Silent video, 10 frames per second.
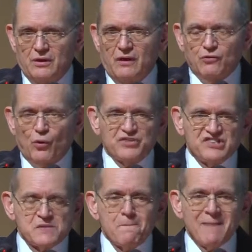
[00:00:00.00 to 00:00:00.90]
of course,
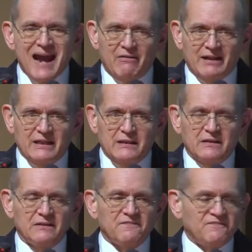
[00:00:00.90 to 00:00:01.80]
is married
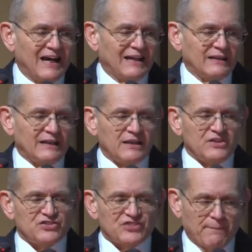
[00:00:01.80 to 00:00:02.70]
filing
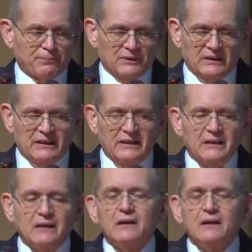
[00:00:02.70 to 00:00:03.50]
separately,